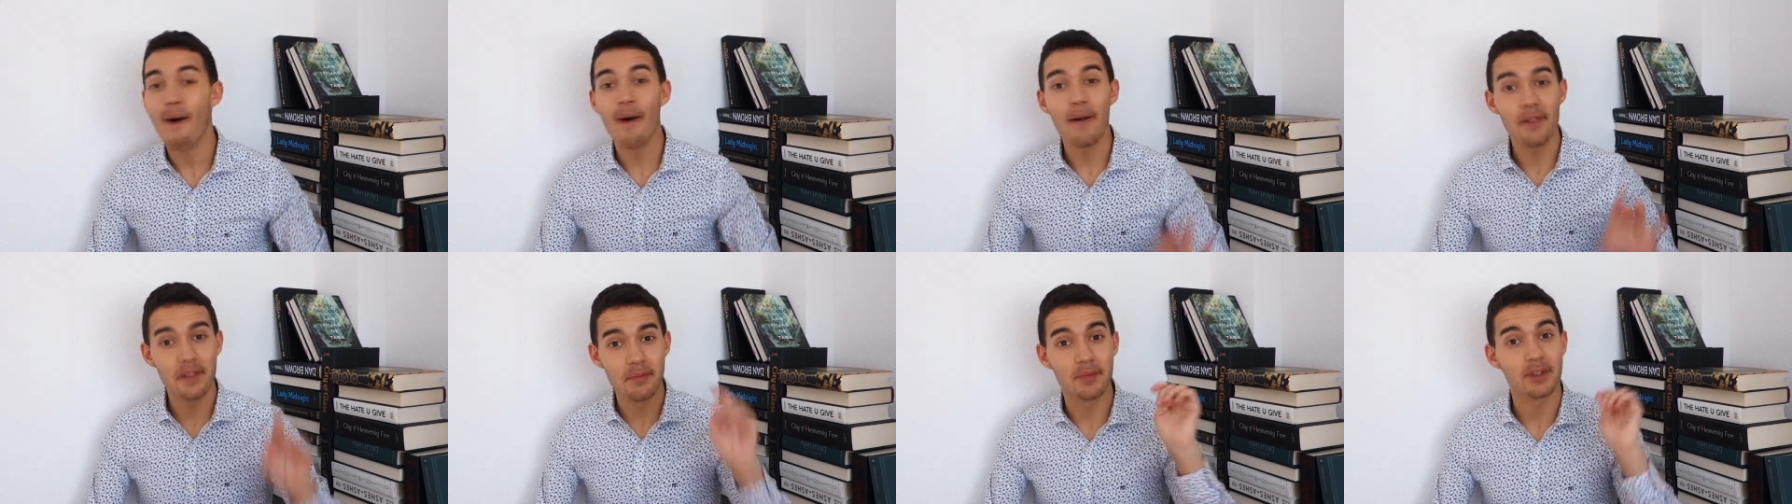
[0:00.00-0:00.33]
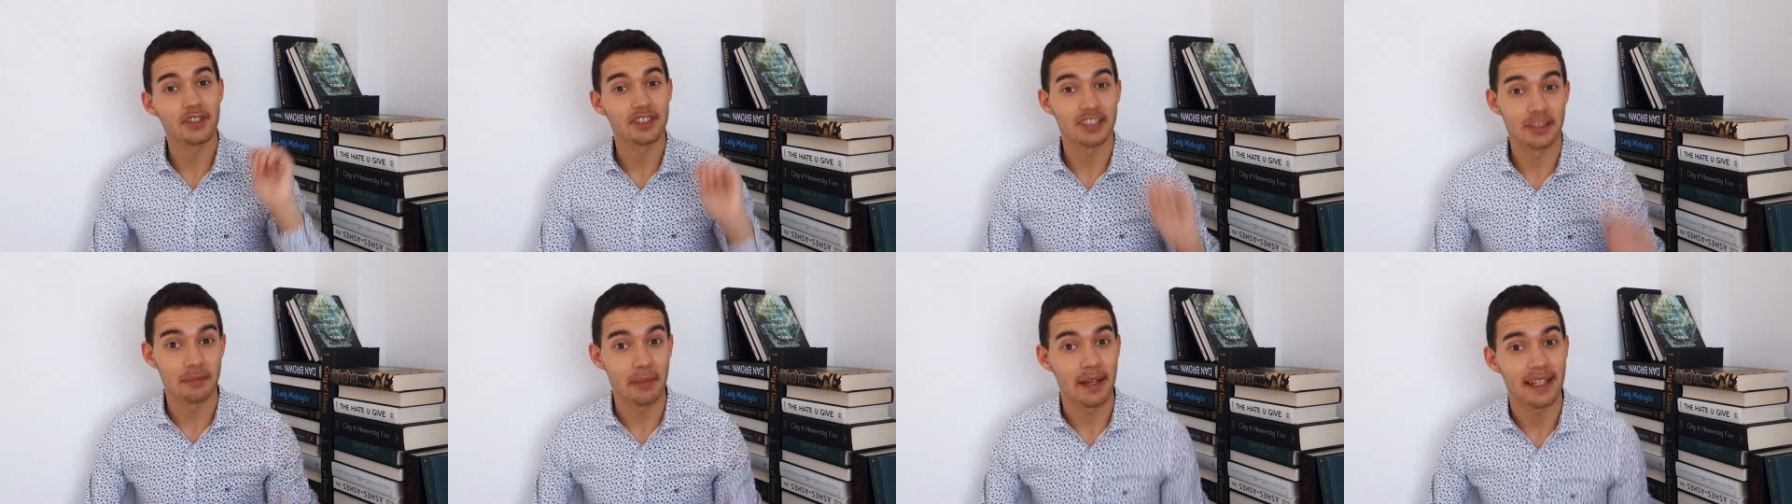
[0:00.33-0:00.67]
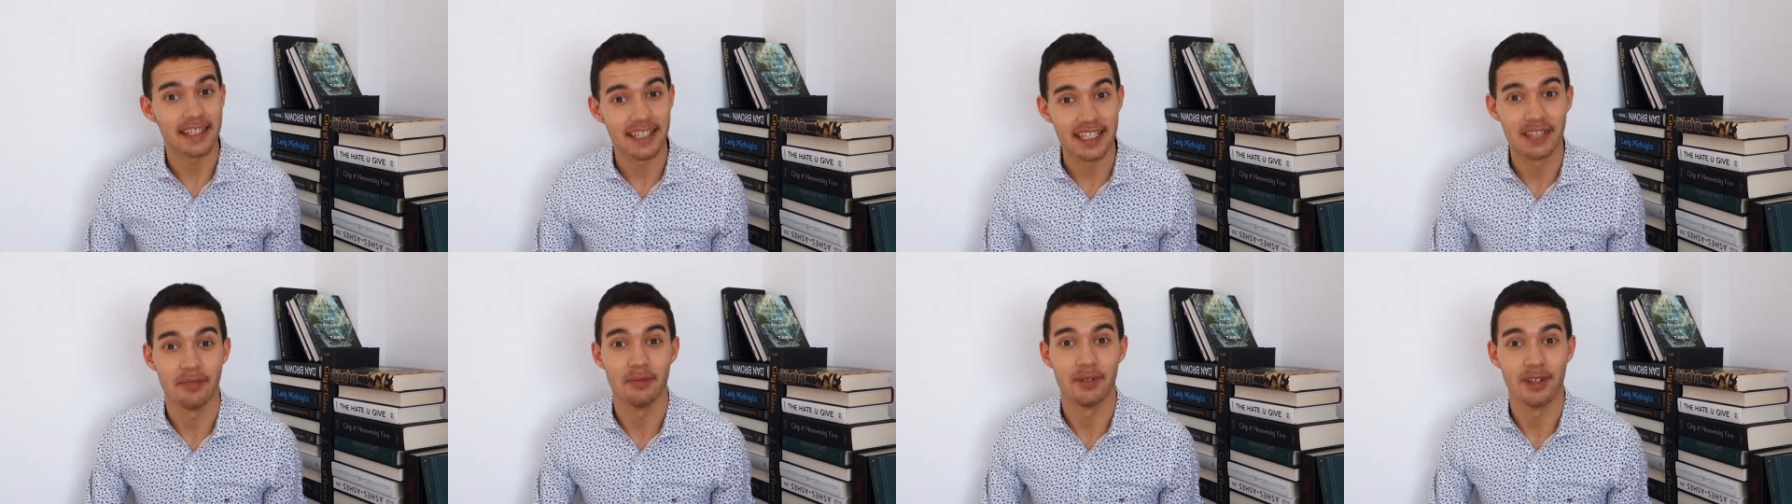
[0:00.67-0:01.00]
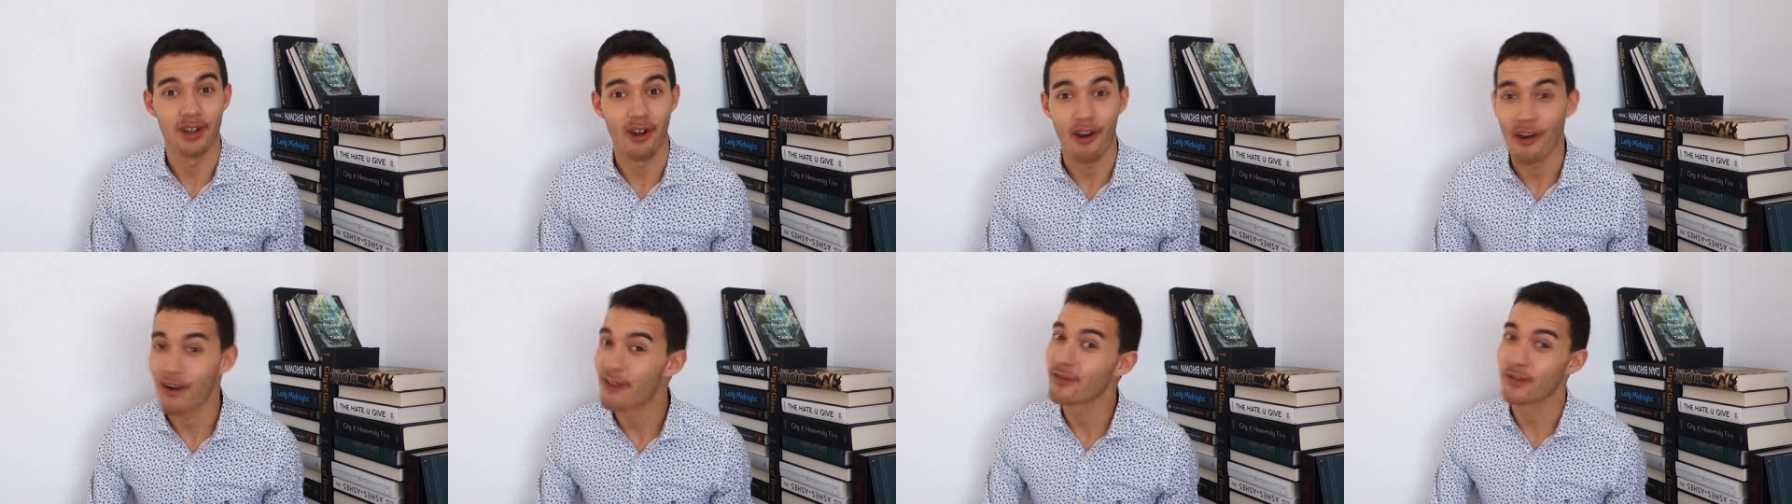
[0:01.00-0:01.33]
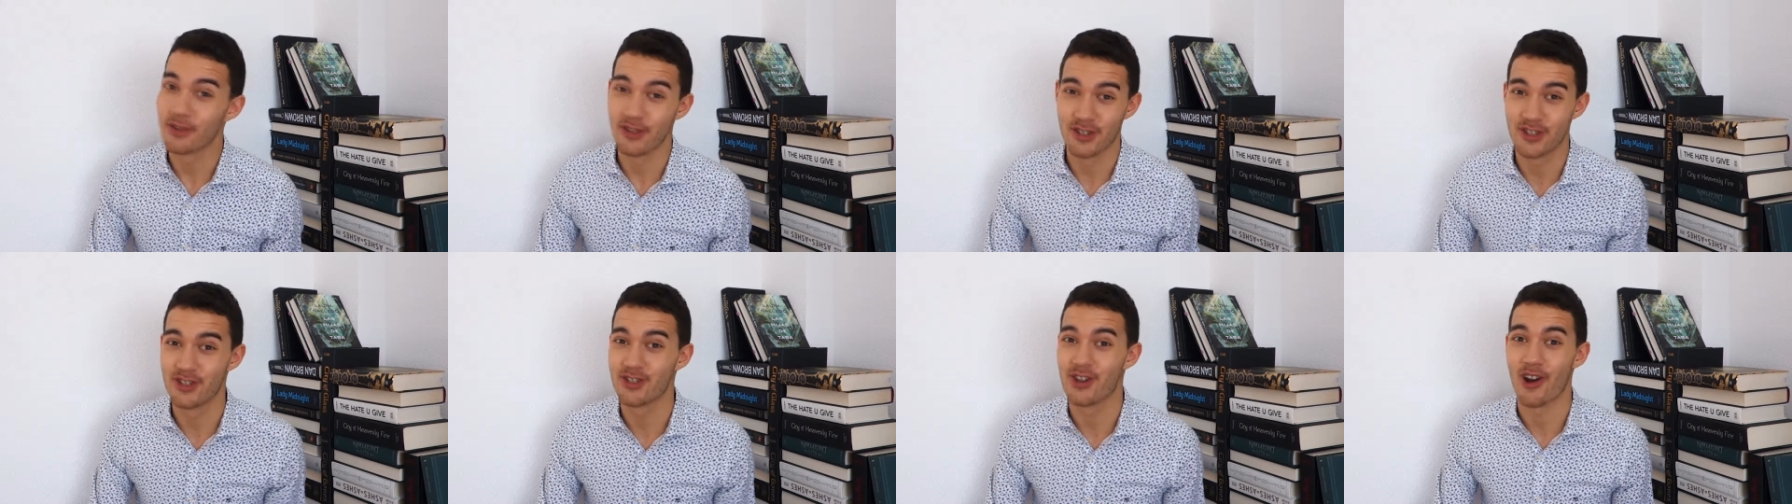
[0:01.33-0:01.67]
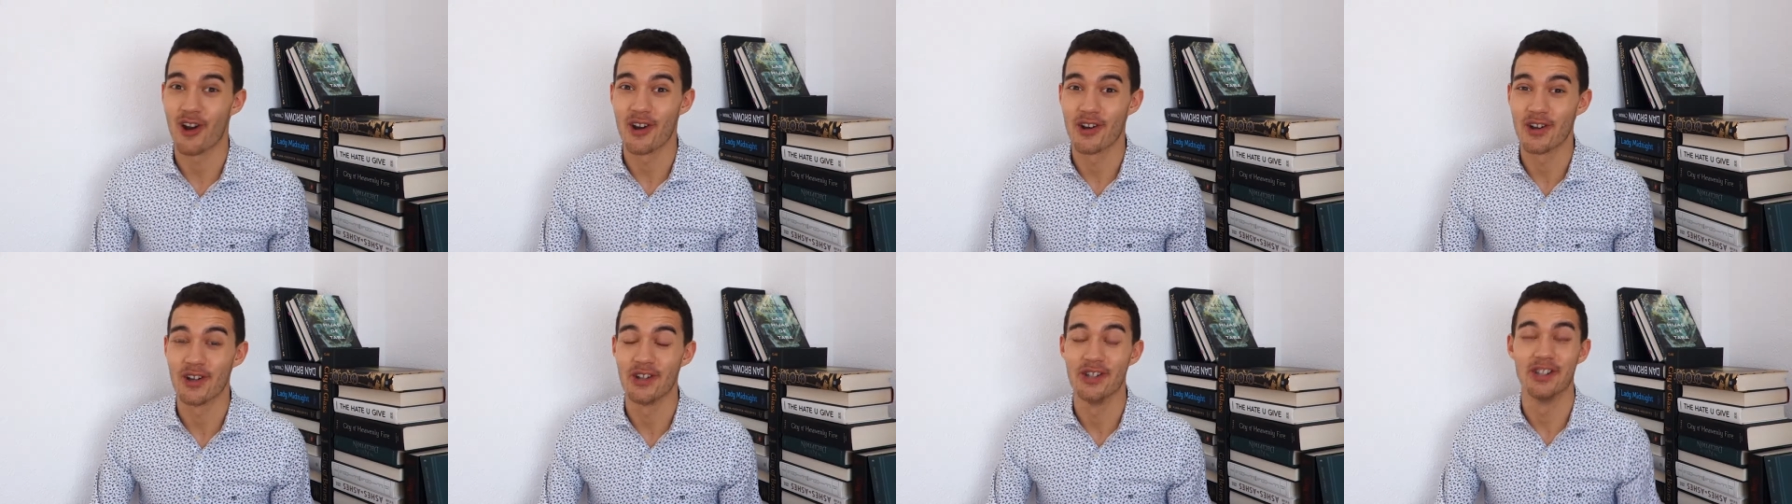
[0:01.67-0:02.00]
all the books on my TBR for
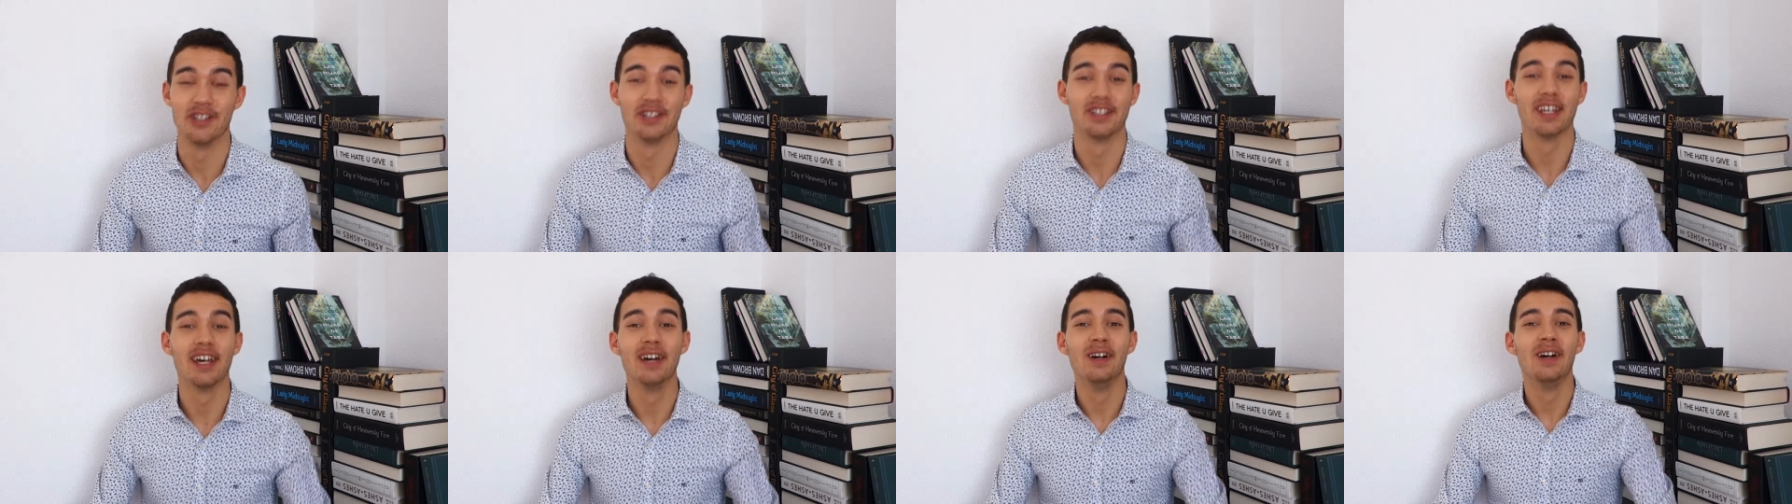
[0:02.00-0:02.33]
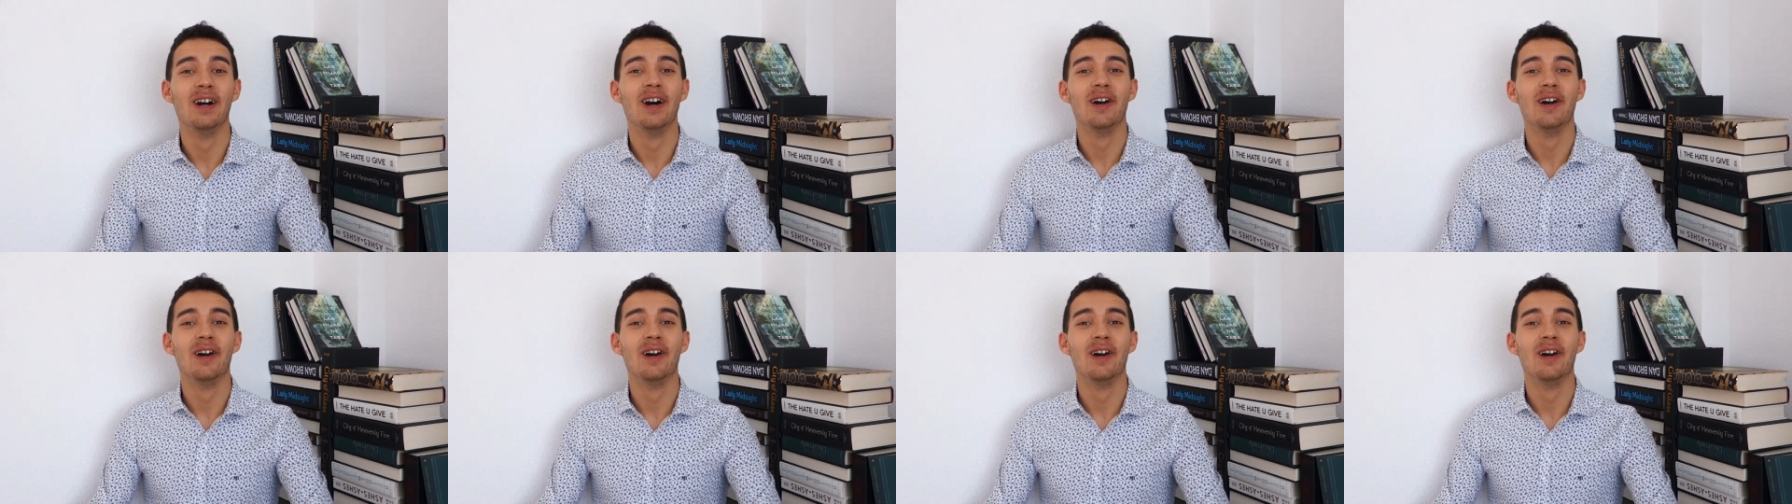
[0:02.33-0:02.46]
starters,